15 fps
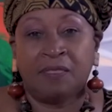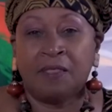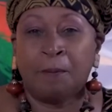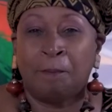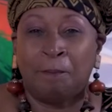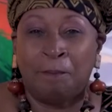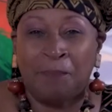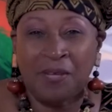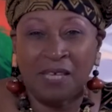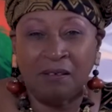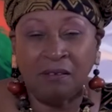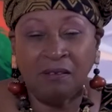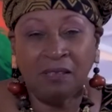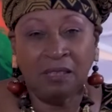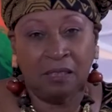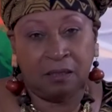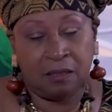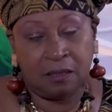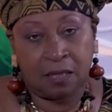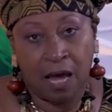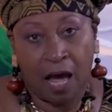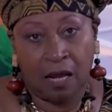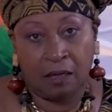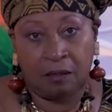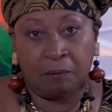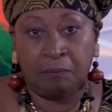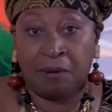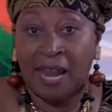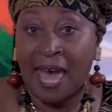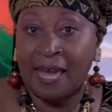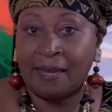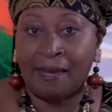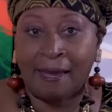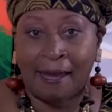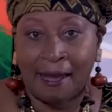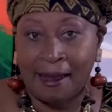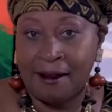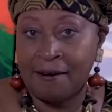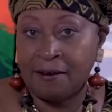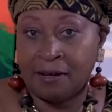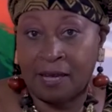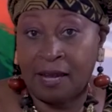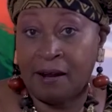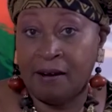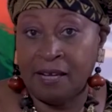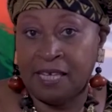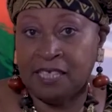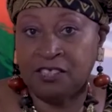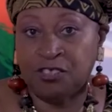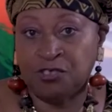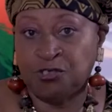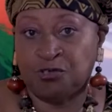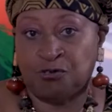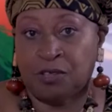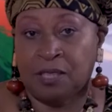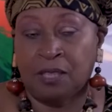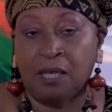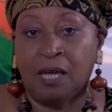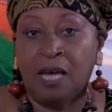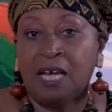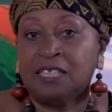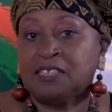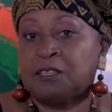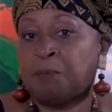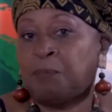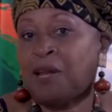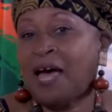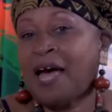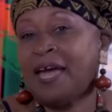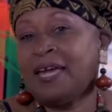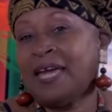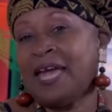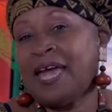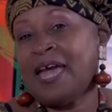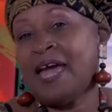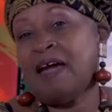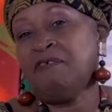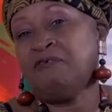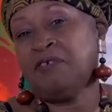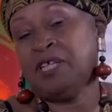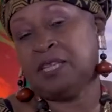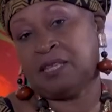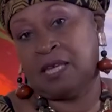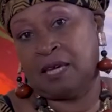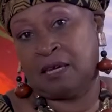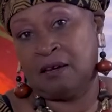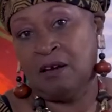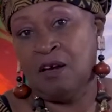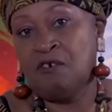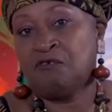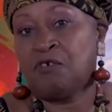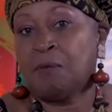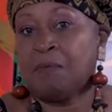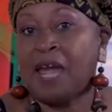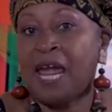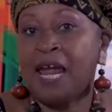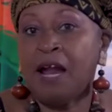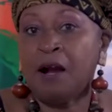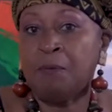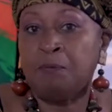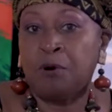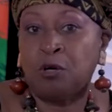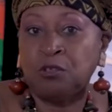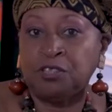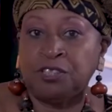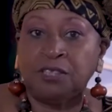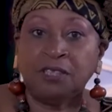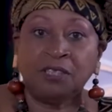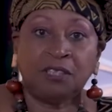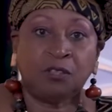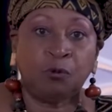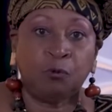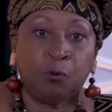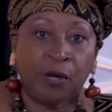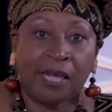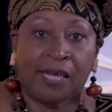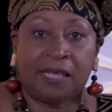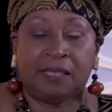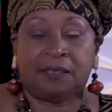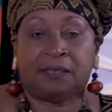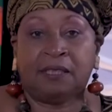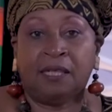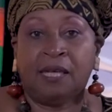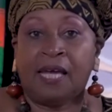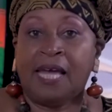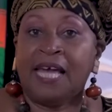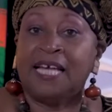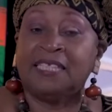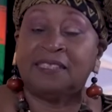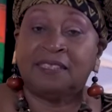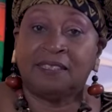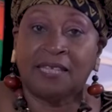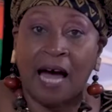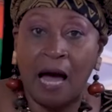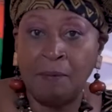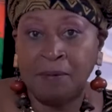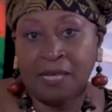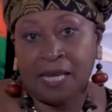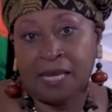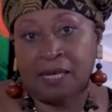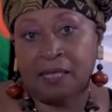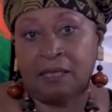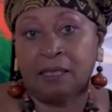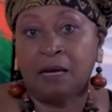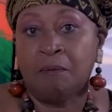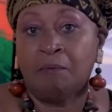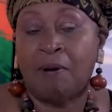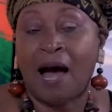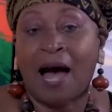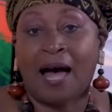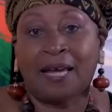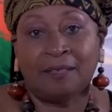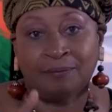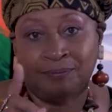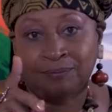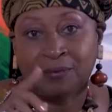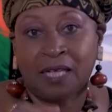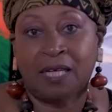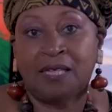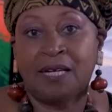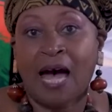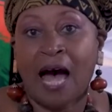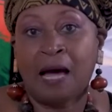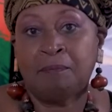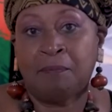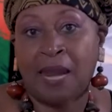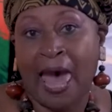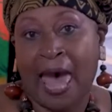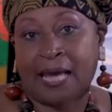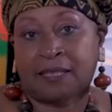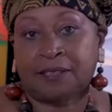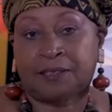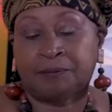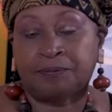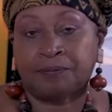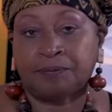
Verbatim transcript: the billion dollar black hair care industry supplying everything from hair potions to wigs is dominated by non blacks.